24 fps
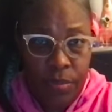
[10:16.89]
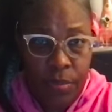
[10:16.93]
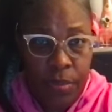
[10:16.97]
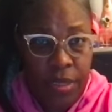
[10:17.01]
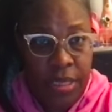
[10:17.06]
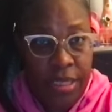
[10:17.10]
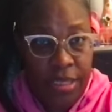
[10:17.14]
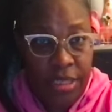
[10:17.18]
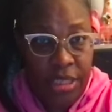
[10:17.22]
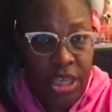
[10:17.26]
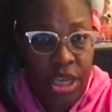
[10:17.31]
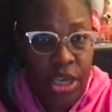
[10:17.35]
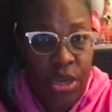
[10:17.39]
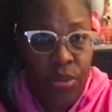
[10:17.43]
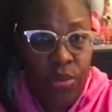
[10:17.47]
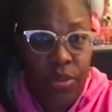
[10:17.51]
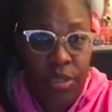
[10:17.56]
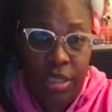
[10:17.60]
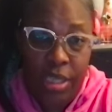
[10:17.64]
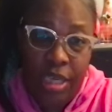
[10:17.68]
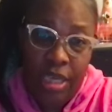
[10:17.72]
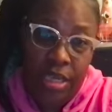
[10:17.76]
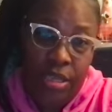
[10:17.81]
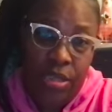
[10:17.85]

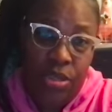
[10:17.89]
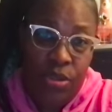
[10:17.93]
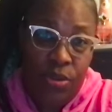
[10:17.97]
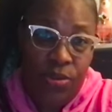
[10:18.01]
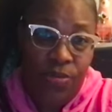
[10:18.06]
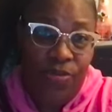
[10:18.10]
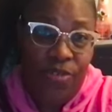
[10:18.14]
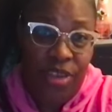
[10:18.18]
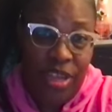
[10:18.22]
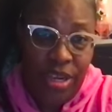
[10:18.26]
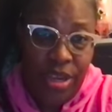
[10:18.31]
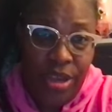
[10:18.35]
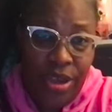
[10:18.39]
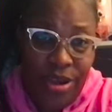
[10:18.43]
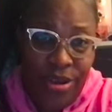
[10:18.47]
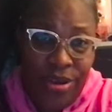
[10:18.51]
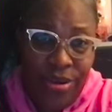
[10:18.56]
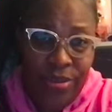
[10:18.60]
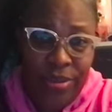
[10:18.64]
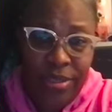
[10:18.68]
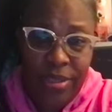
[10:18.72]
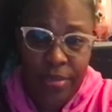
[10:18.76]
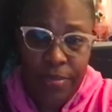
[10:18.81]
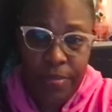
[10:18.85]
continually do
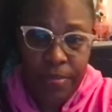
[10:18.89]
videos